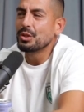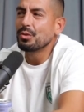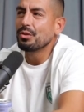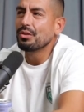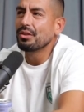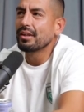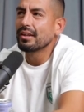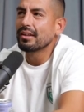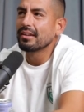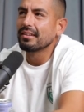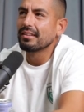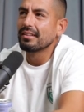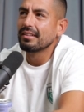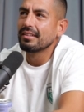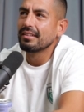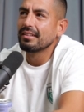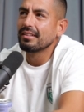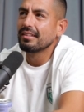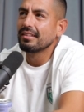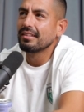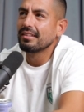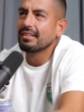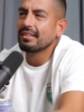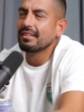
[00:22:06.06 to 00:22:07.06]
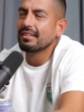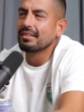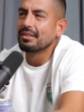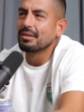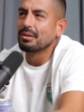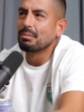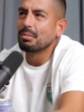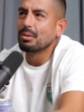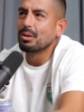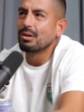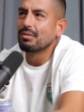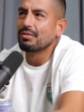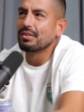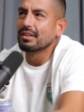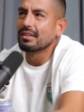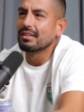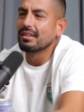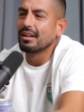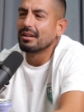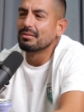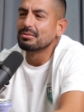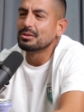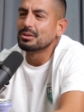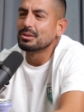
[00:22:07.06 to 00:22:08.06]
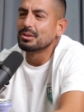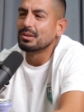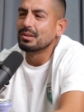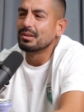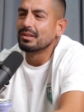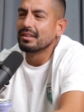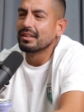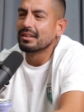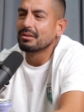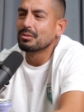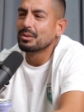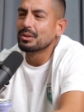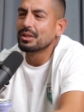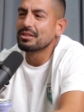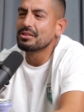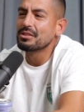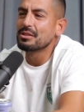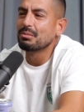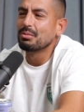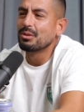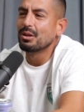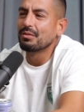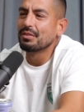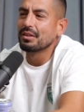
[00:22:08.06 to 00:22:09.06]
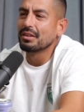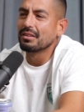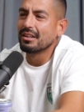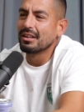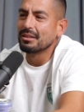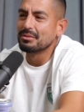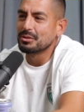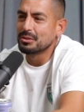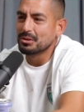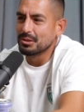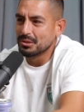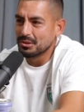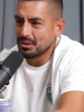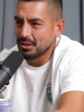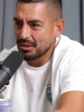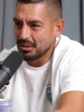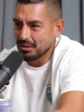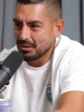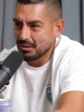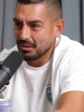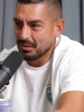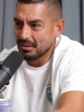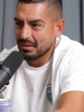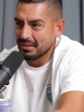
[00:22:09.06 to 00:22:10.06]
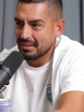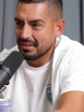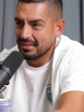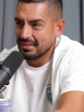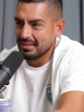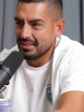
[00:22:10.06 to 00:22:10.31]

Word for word: do you think the perfect lobster roll? Like, what is the perfect lobster roll to you?